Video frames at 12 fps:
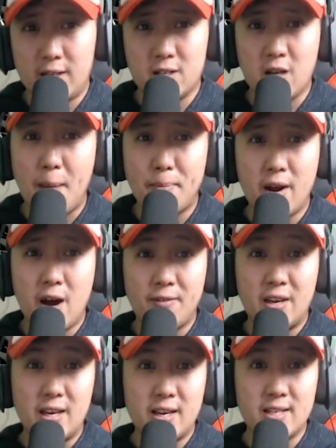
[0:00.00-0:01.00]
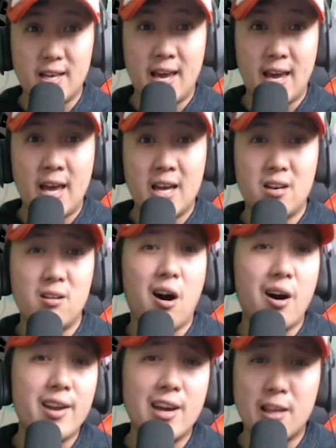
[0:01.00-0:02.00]
To top it off, he is a
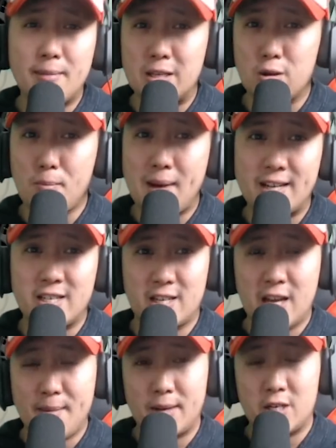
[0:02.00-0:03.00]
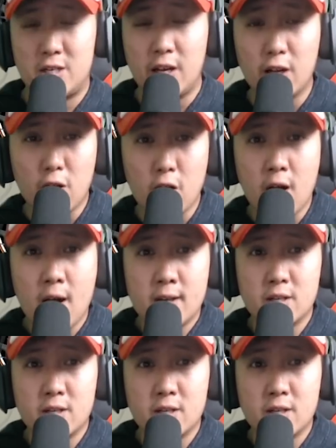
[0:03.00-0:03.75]
non-elemental magic damage dealer,